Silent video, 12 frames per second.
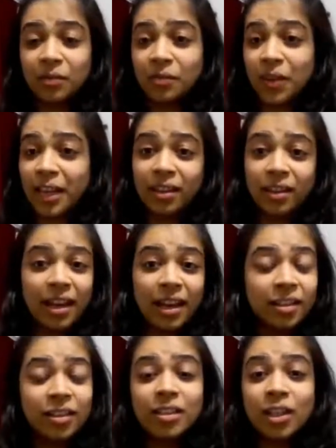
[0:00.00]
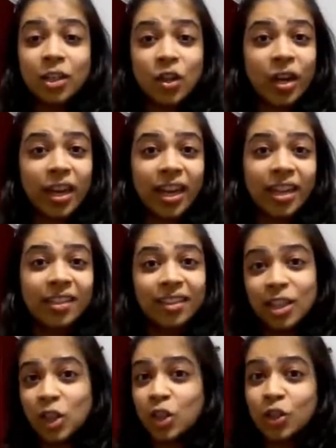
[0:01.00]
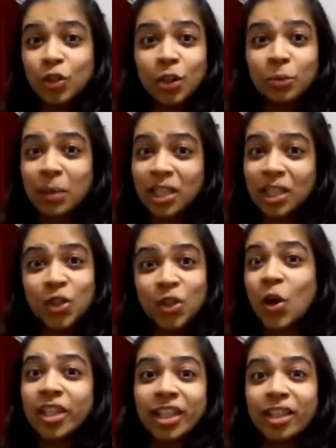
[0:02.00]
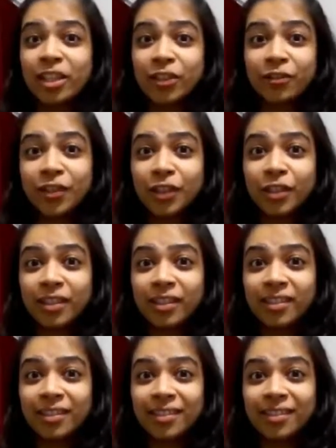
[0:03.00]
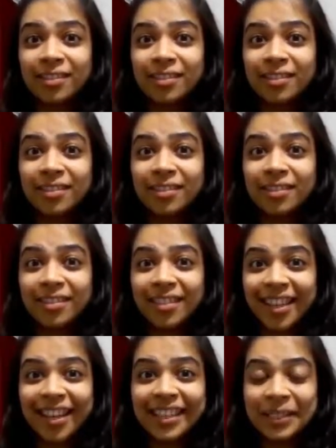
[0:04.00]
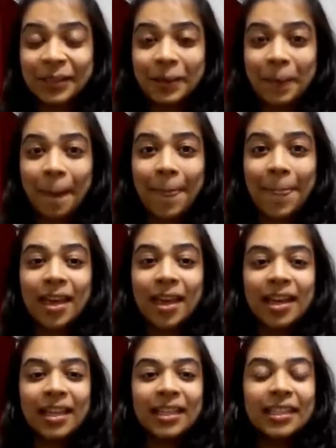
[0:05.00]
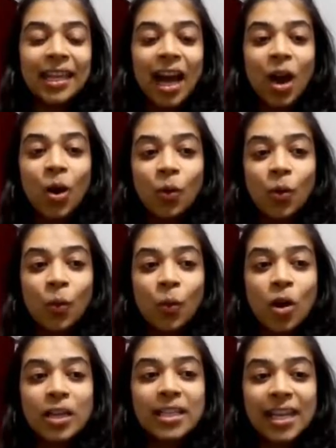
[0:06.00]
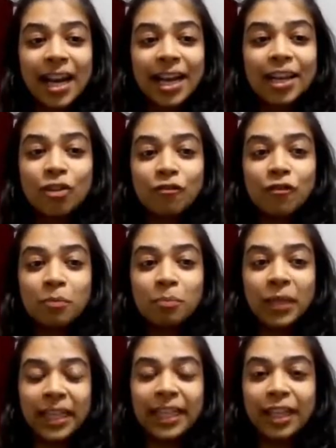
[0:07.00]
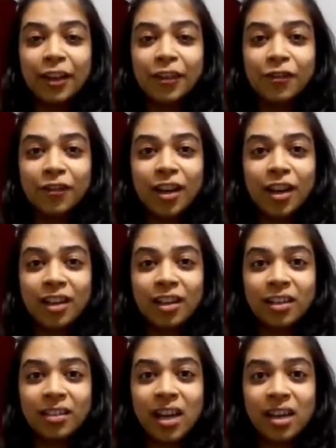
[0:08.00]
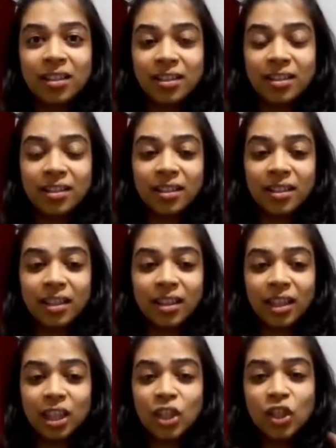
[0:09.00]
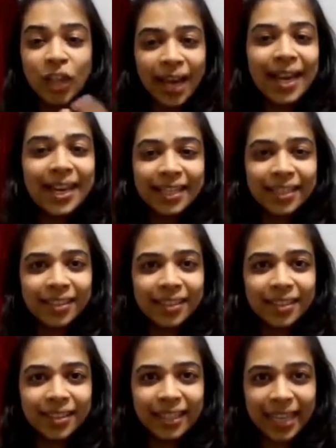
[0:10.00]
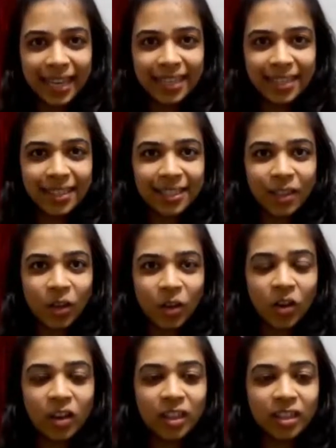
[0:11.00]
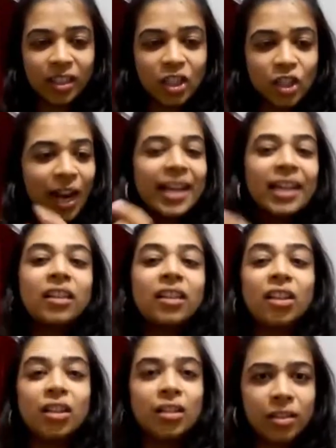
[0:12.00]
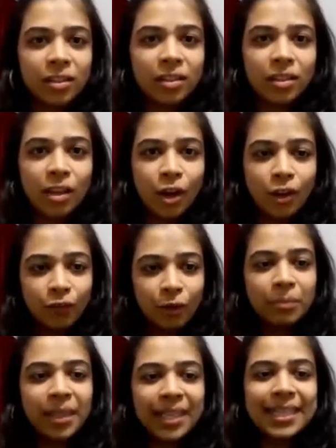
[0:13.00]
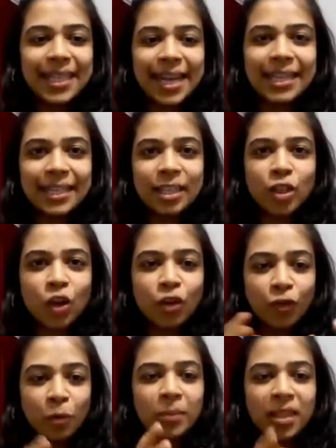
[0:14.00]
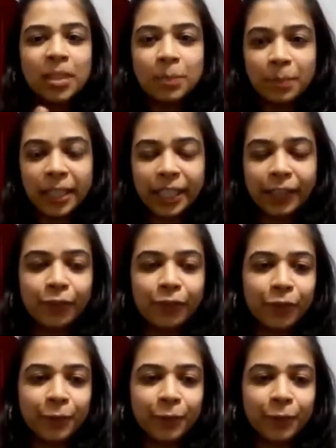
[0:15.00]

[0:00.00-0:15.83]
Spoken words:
when elders are talking, the children must not interfere, right? Now, what kind of a belief does the child gets, or the child learns from this sentence or from this belief?